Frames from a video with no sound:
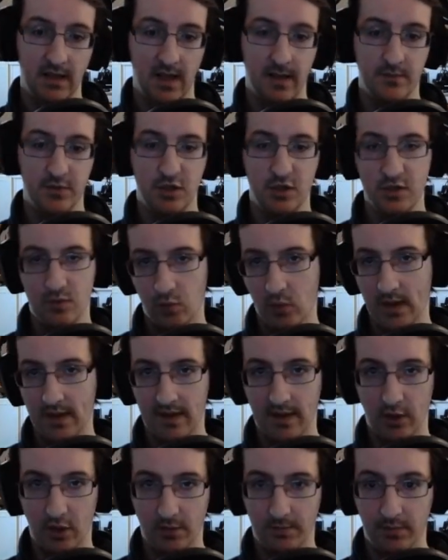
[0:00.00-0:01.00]
So just weigh that
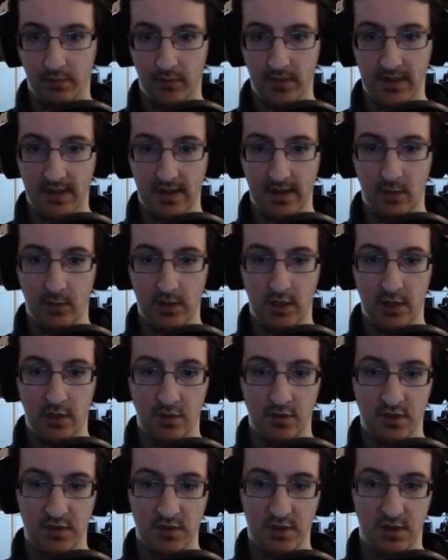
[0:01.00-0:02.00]
up when you're
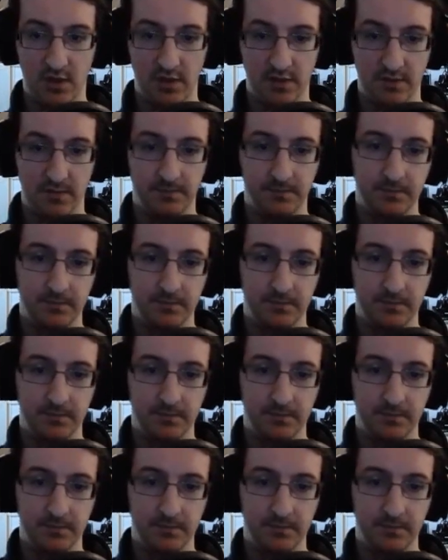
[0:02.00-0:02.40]
using sword.